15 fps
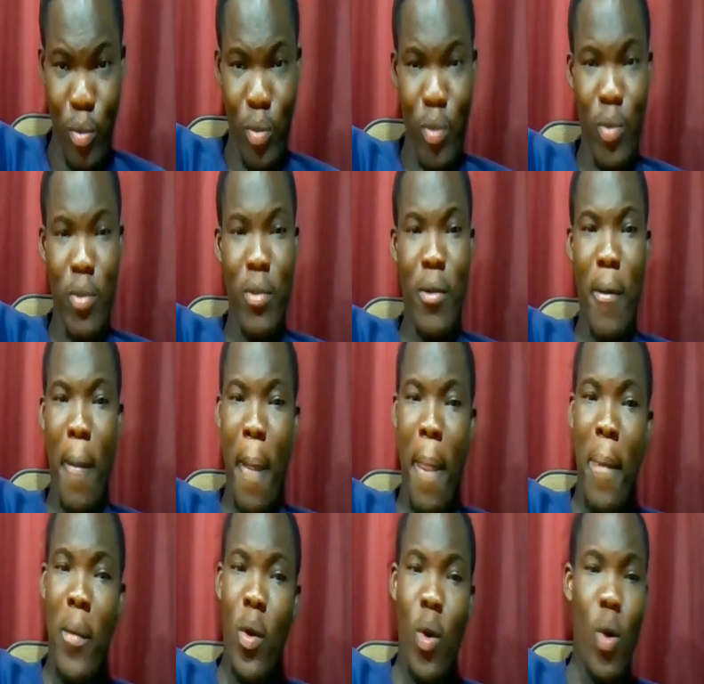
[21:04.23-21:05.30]
A
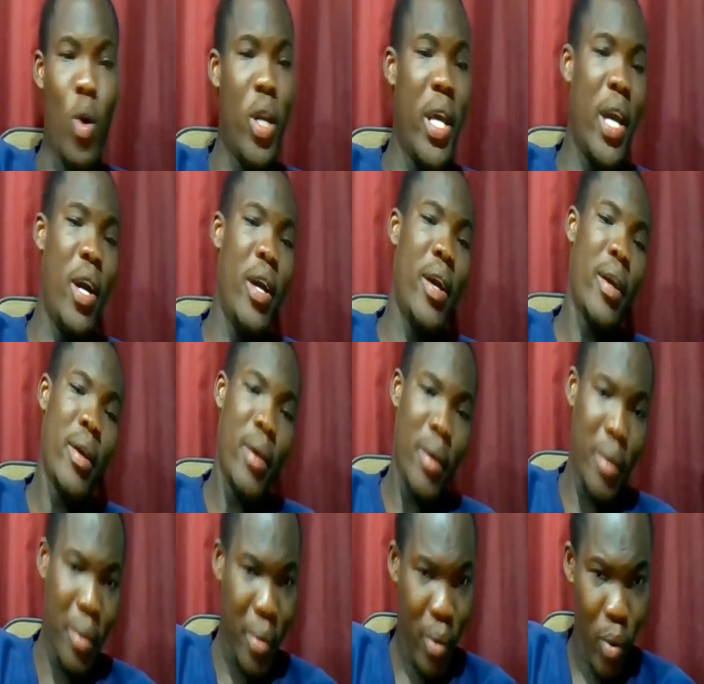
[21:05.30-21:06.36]
Christopher Obi who call Church of
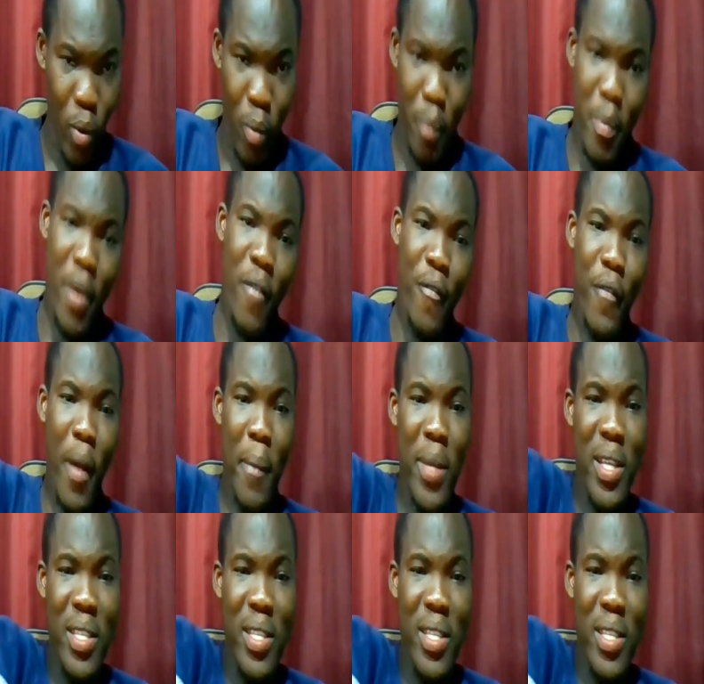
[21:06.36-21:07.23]
Pentecost. Who did Ramadan?